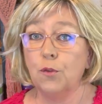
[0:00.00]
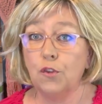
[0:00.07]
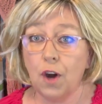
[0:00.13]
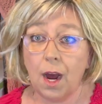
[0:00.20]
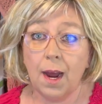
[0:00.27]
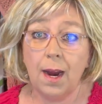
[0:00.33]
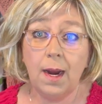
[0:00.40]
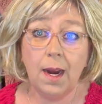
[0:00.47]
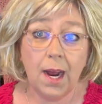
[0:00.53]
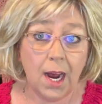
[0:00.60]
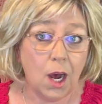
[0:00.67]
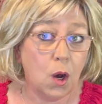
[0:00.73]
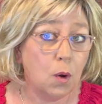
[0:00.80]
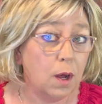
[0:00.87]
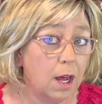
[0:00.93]
right
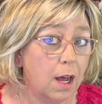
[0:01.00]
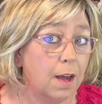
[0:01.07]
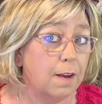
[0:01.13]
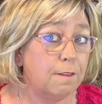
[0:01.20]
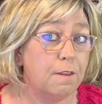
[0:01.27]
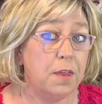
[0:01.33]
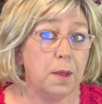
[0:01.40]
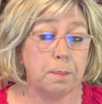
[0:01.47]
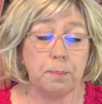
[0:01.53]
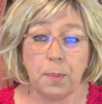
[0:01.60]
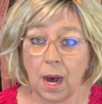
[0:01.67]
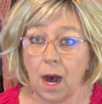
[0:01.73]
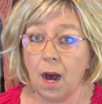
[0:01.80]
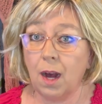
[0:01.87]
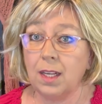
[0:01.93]
out of the
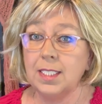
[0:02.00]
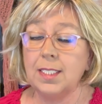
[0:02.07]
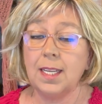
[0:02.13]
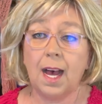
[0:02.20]
box.